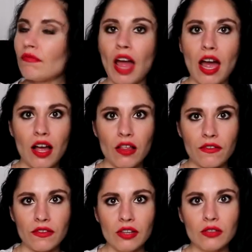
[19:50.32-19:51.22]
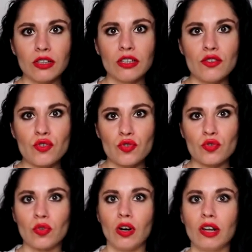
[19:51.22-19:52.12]
healthy looking,
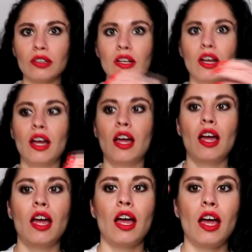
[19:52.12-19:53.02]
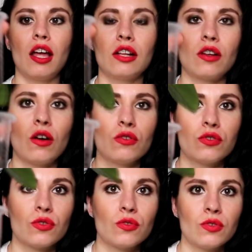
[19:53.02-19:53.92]
strong. And
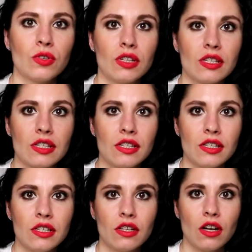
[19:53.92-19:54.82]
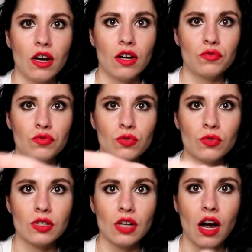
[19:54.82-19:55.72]
also, as you can see,
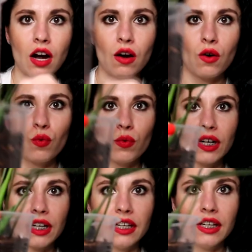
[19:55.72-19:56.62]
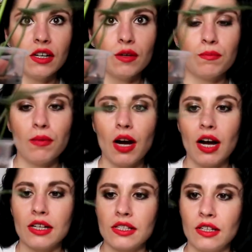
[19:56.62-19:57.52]
roots are over here,
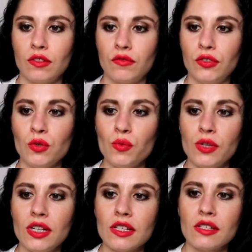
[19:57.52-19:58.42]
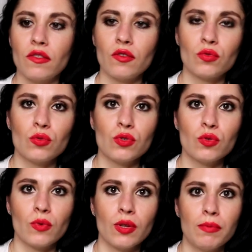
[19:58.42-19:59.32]
but in few weeks the roots
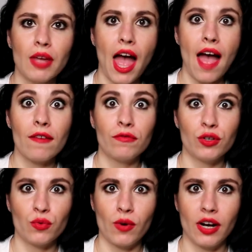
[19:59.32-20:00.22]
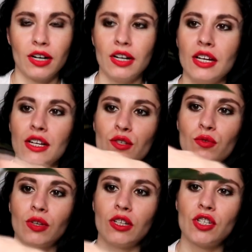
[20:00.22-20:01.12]
will be everywhere.
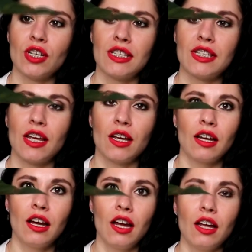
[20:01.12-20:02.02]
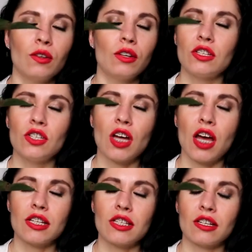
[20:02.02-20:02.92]
So you can just take, you can
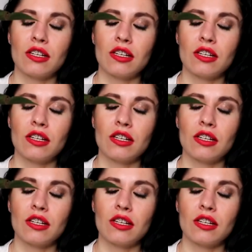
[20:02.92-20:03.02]
just,